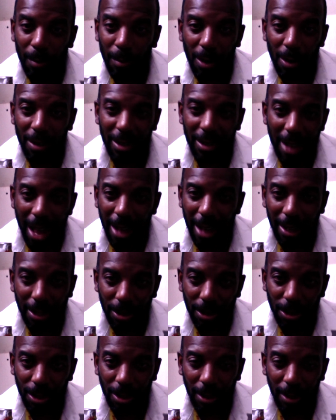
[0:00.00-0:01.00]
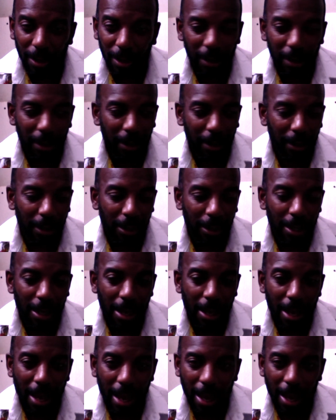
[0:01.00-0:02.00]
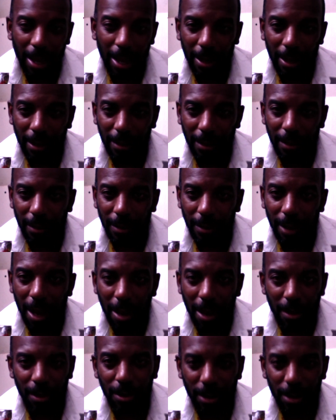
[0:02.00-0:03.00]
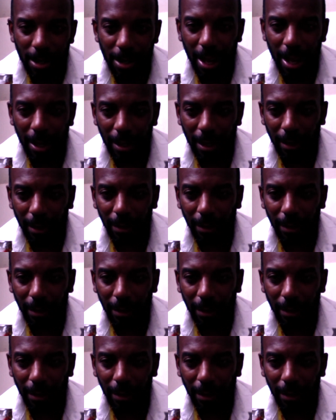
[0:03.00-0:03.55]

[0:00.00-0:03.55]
knowledge and understanding